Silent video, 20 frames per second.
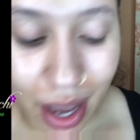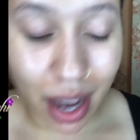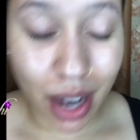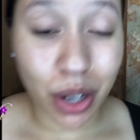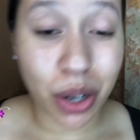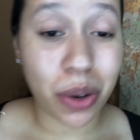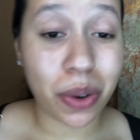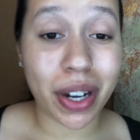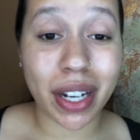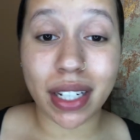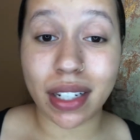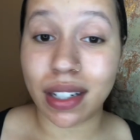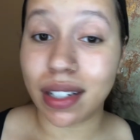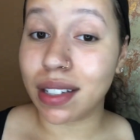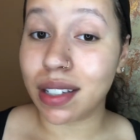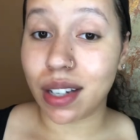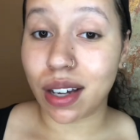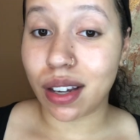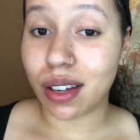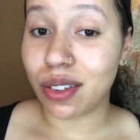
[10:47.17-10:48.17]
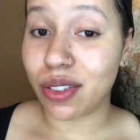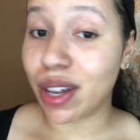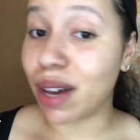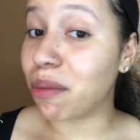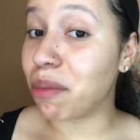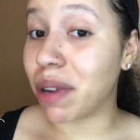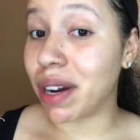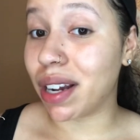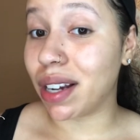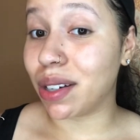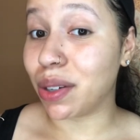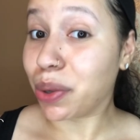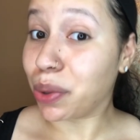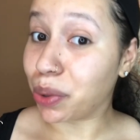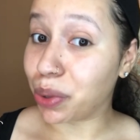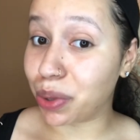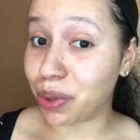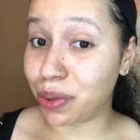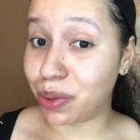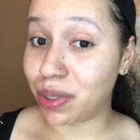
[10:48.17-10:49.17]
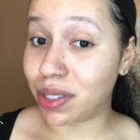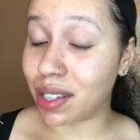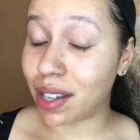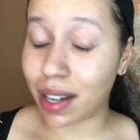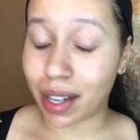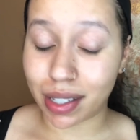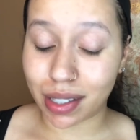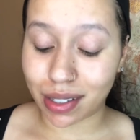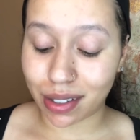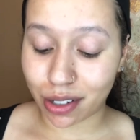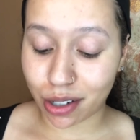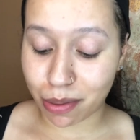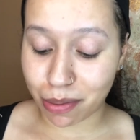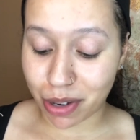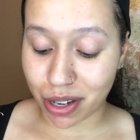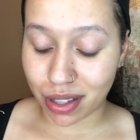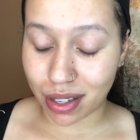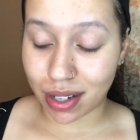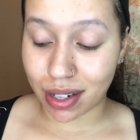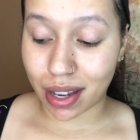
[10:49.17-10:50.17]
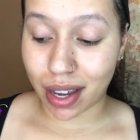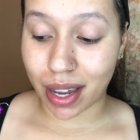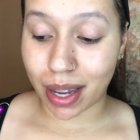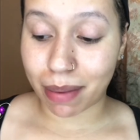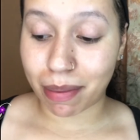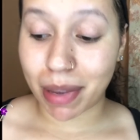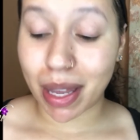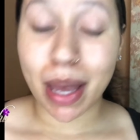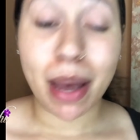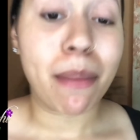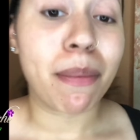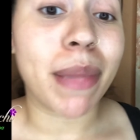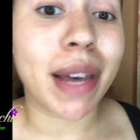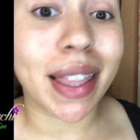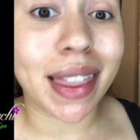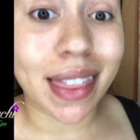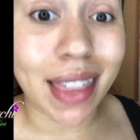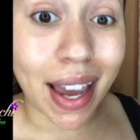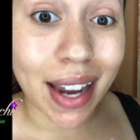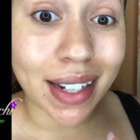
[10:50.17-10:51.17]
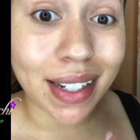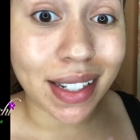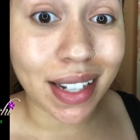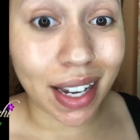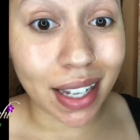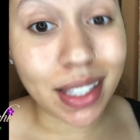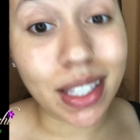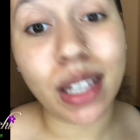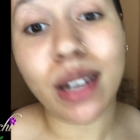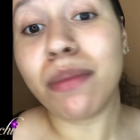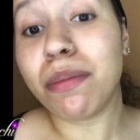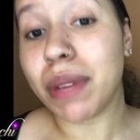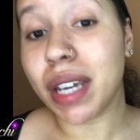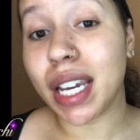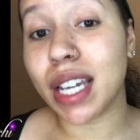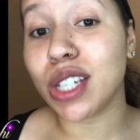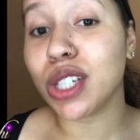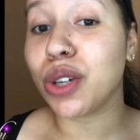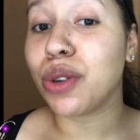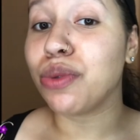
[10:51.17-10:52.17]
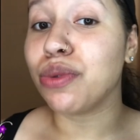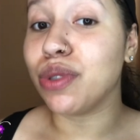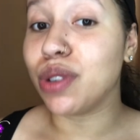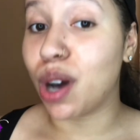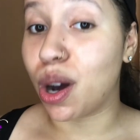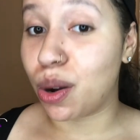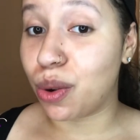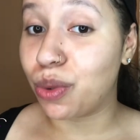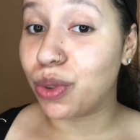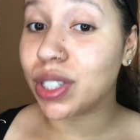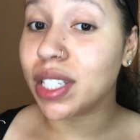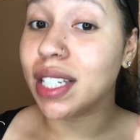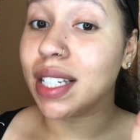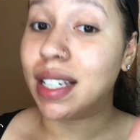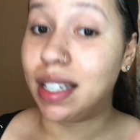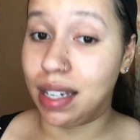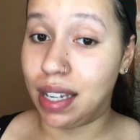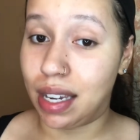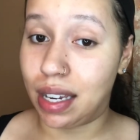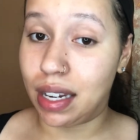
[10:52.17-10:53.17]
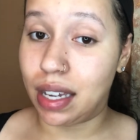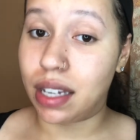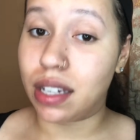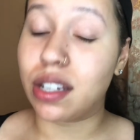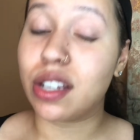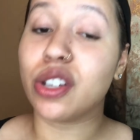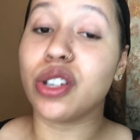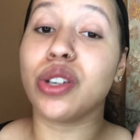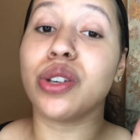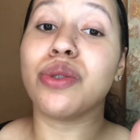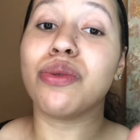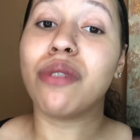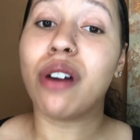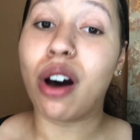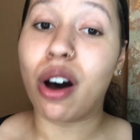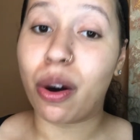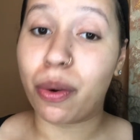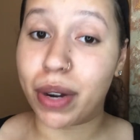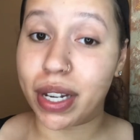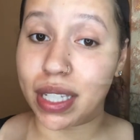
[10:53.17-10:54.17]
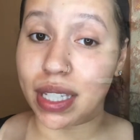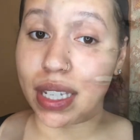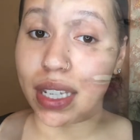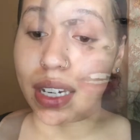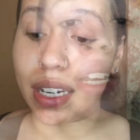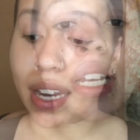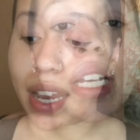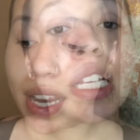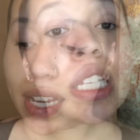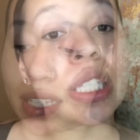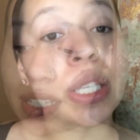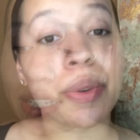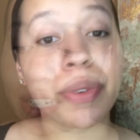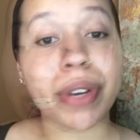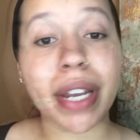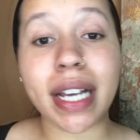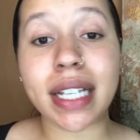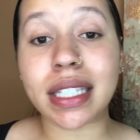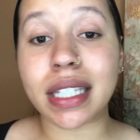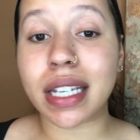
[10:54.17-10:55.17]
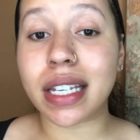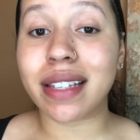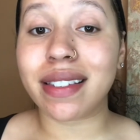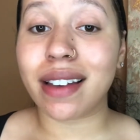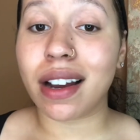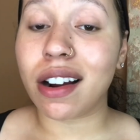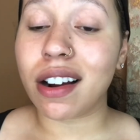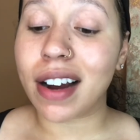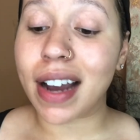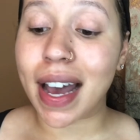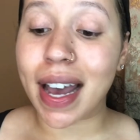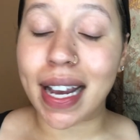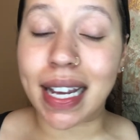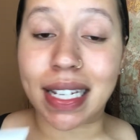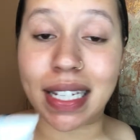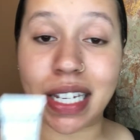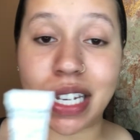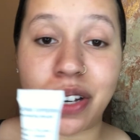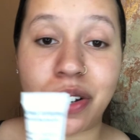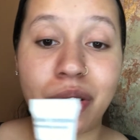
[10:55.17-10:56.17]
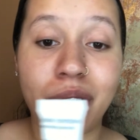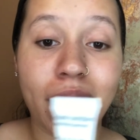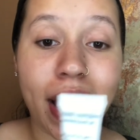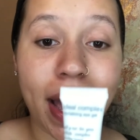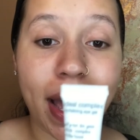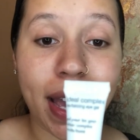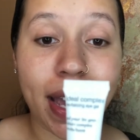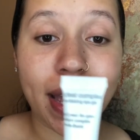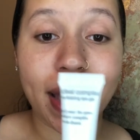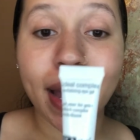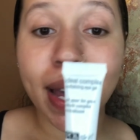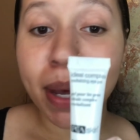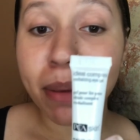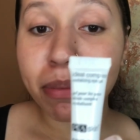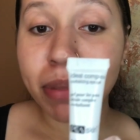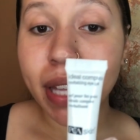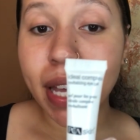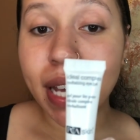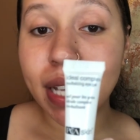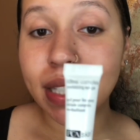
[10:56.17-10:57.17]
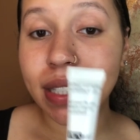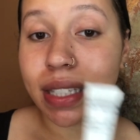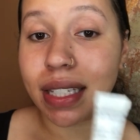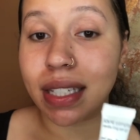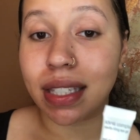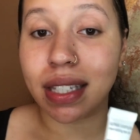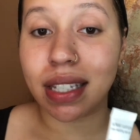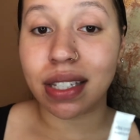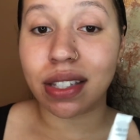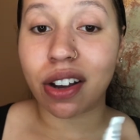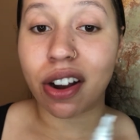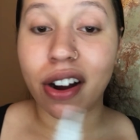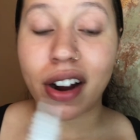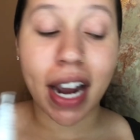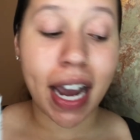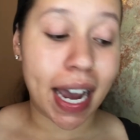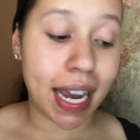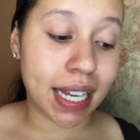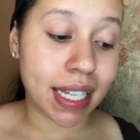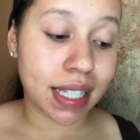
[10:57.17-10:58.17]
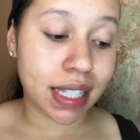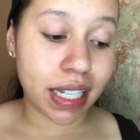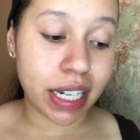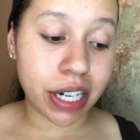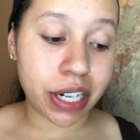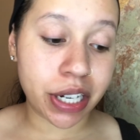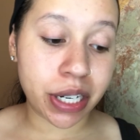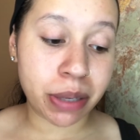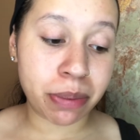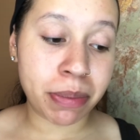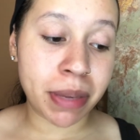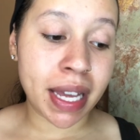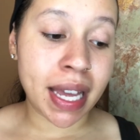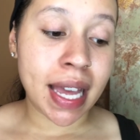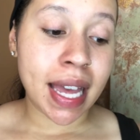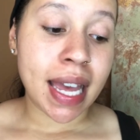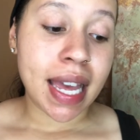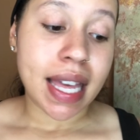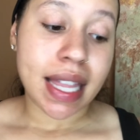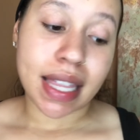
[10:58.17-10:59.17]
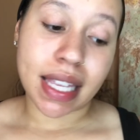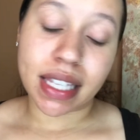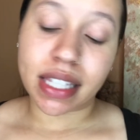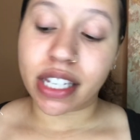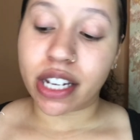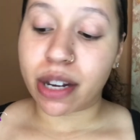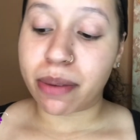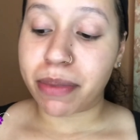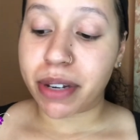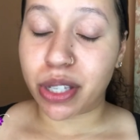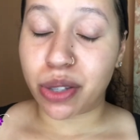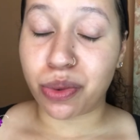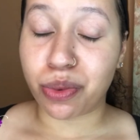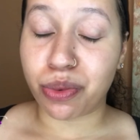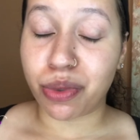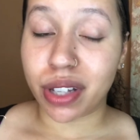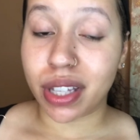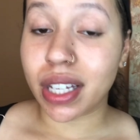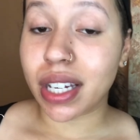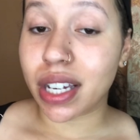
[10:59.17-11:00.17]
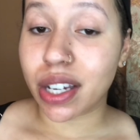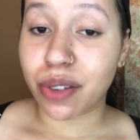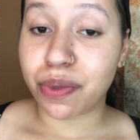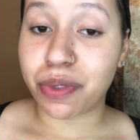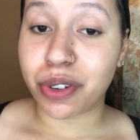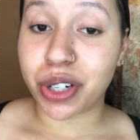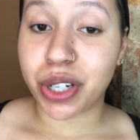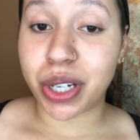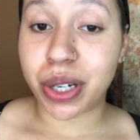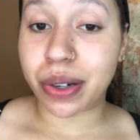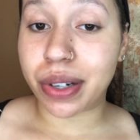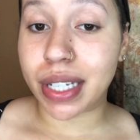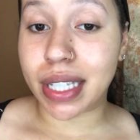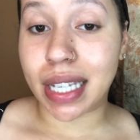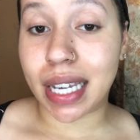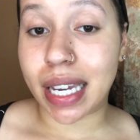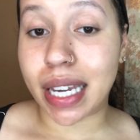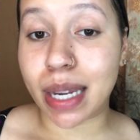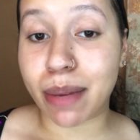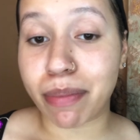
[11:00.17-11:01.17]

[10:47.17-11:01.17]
I know I shouldn't tell you that, but I don't use eye serum all the time. But that doesn't mean you don't need it. You always need an eye serum. So next is our ideal eye complex. This is our eye serum. The serum is really good for decreasing any